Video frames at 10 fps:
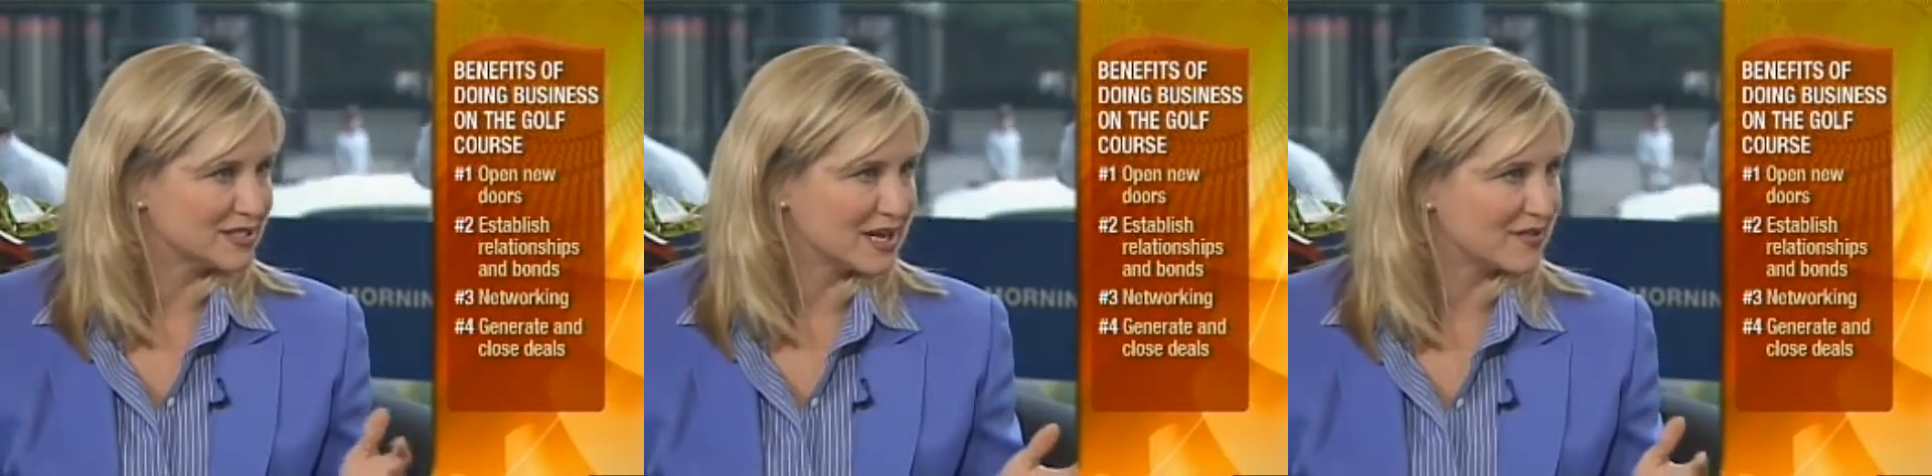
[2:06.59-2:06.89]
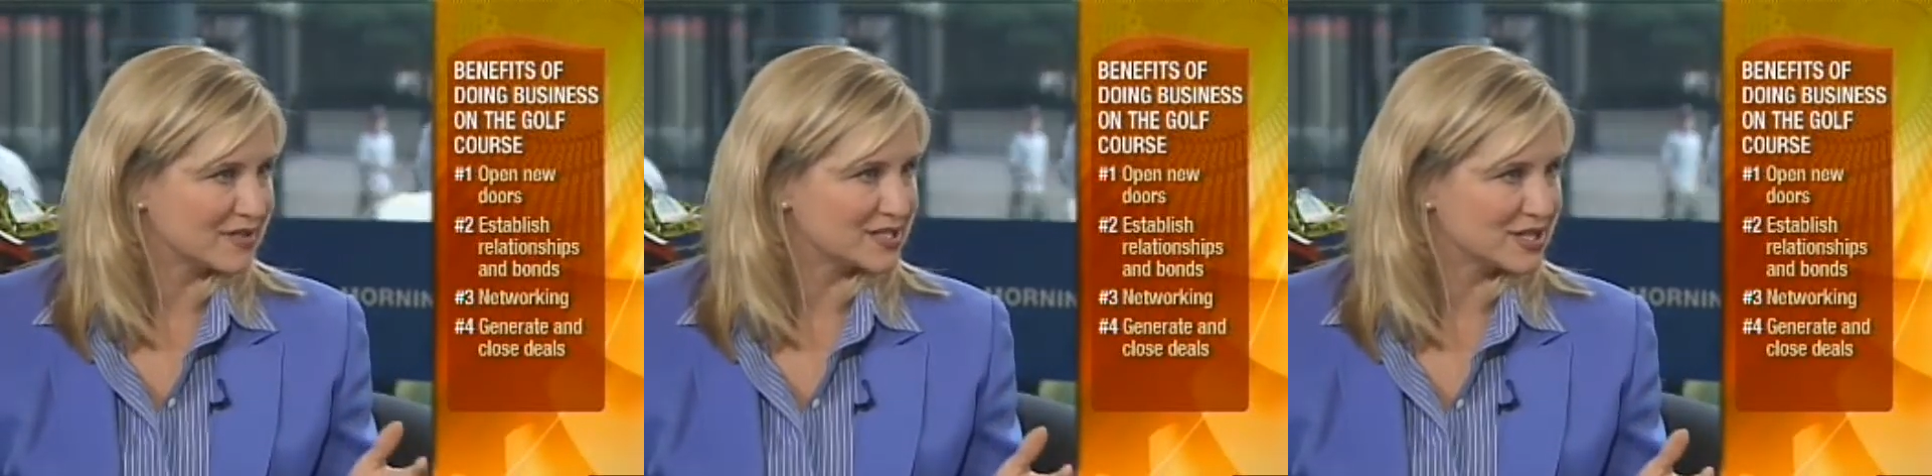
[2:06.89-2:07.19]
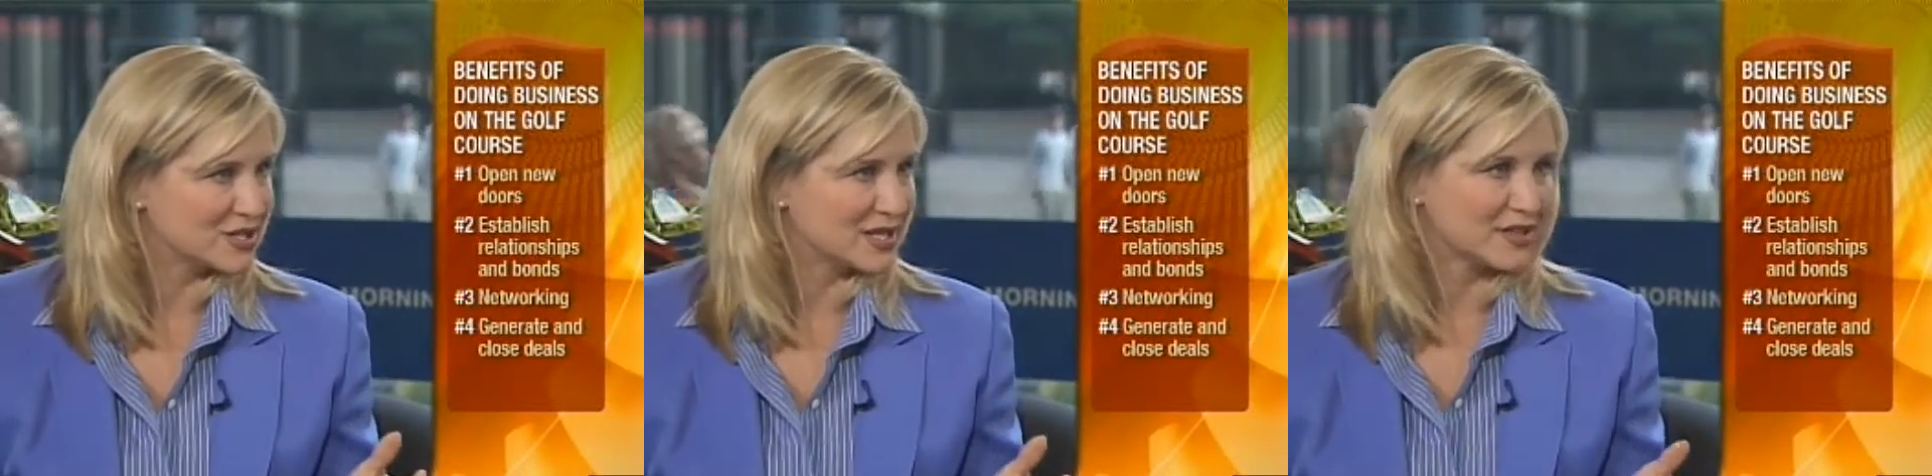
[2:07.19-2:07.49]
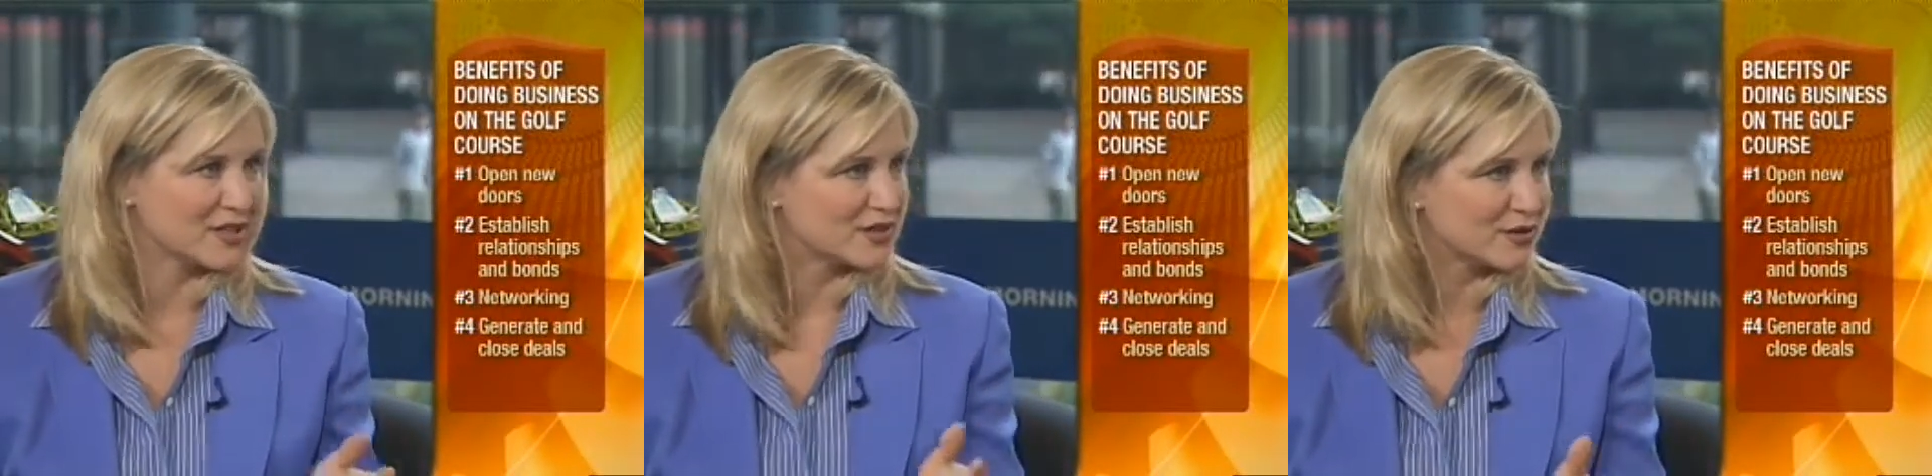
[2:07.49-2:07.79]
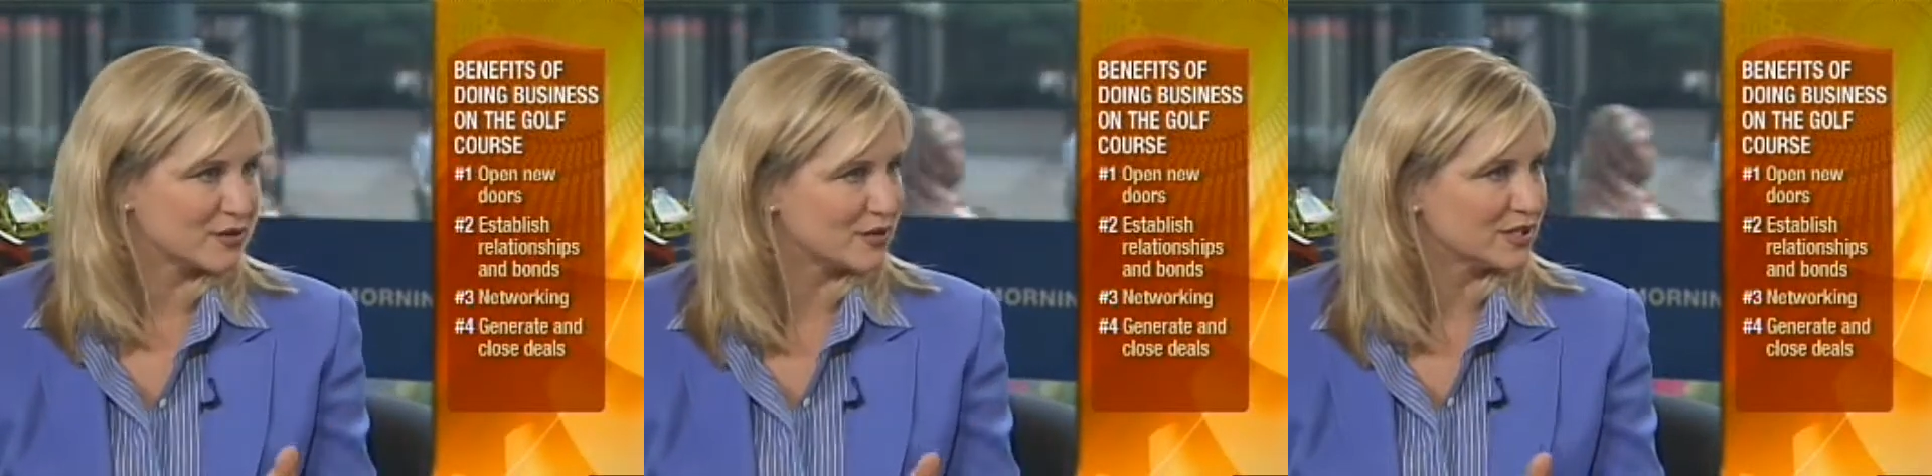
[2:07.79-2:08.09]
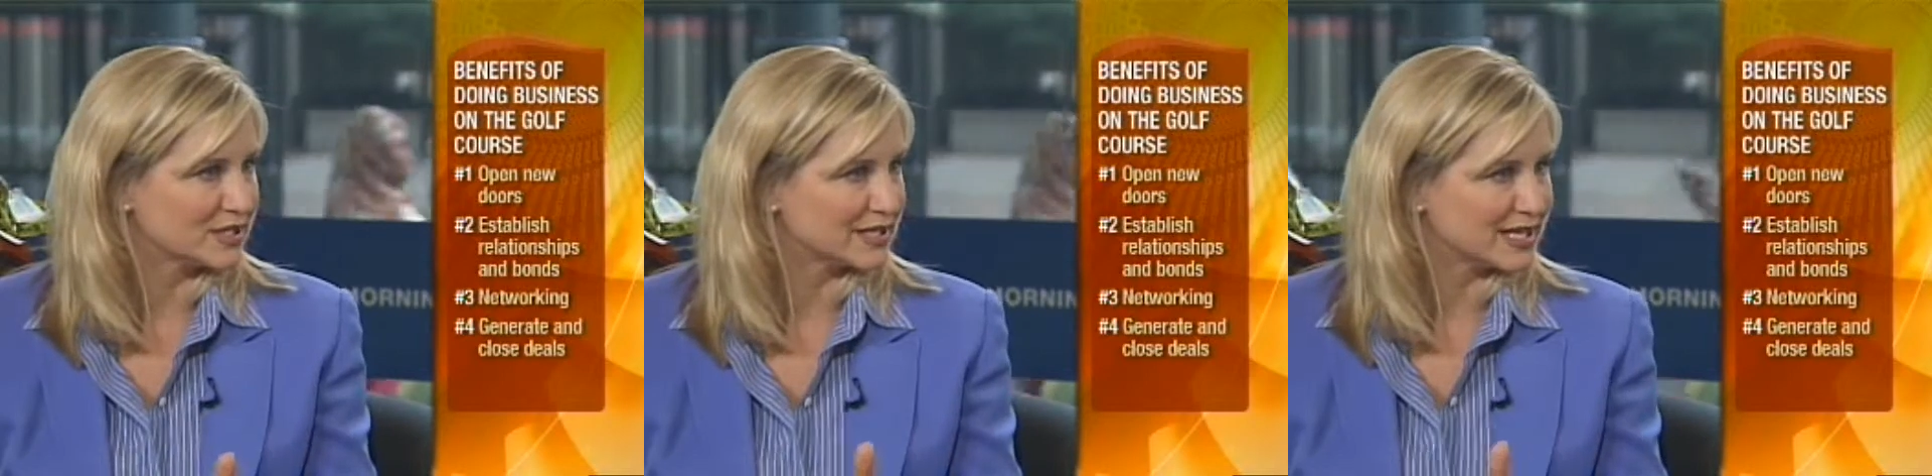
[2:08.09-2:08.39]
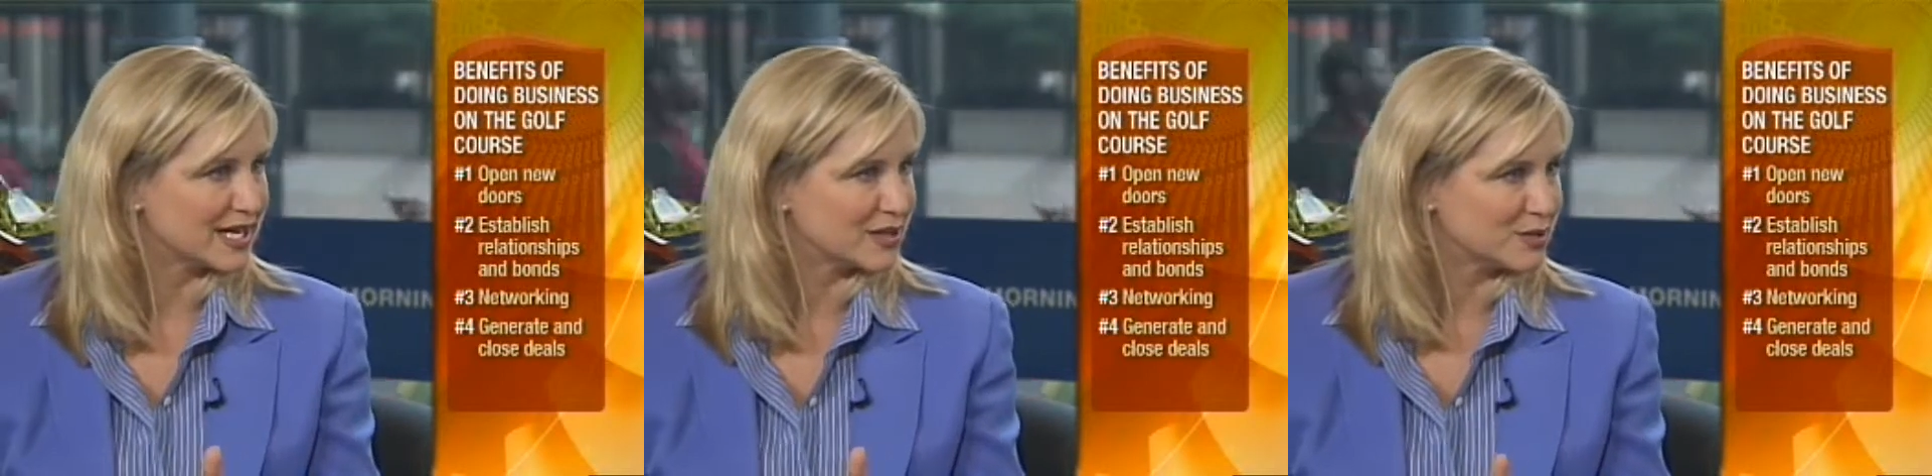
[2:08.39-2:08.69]
conversation at the 3rd hole, at the
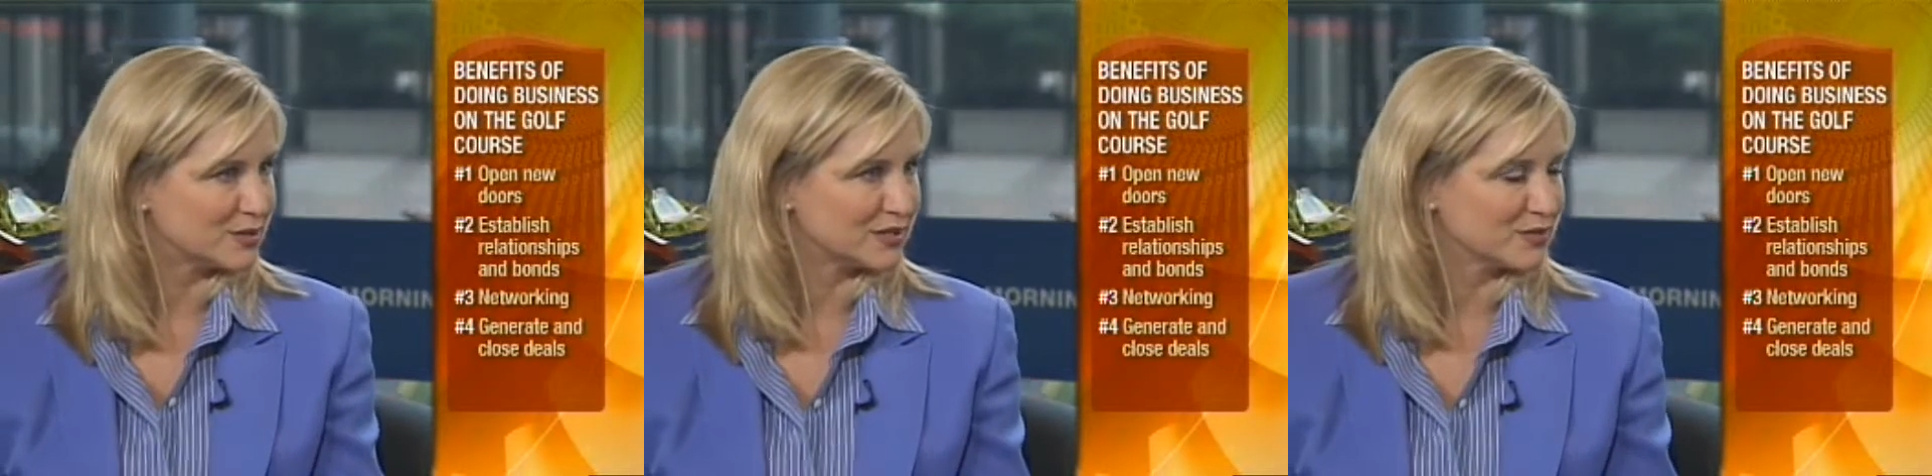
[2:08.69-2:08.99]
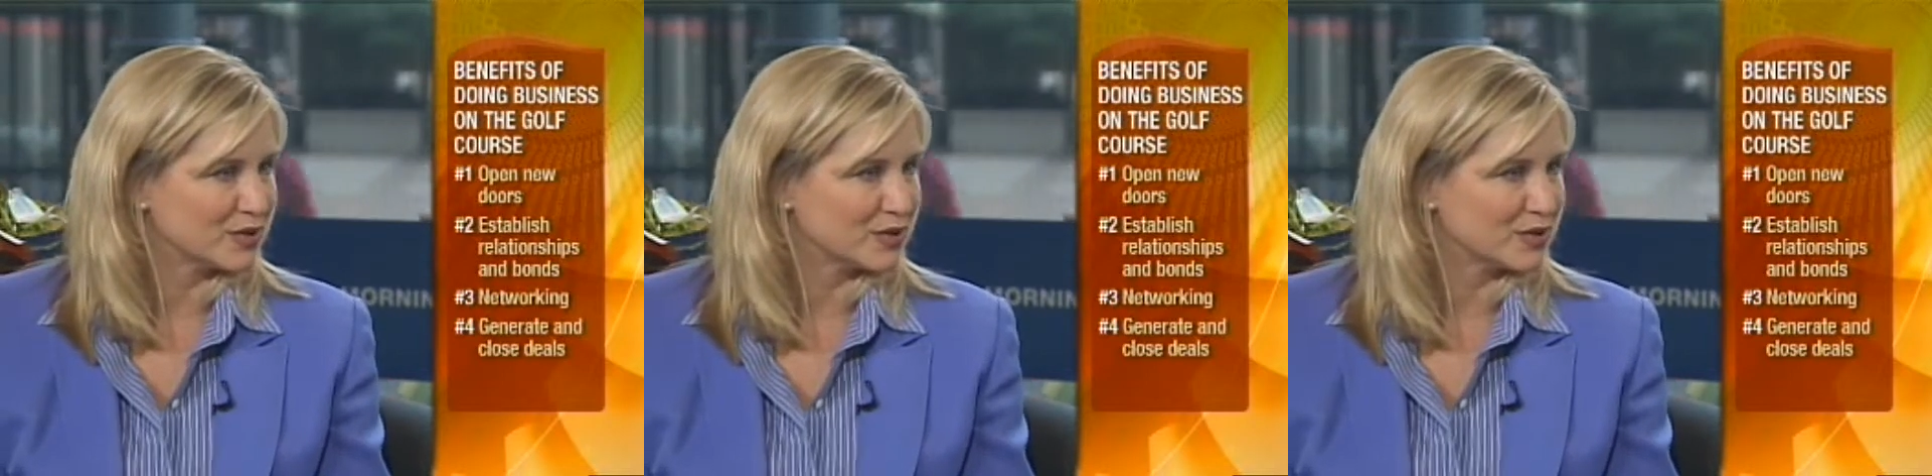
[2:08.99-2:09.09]
9th hole?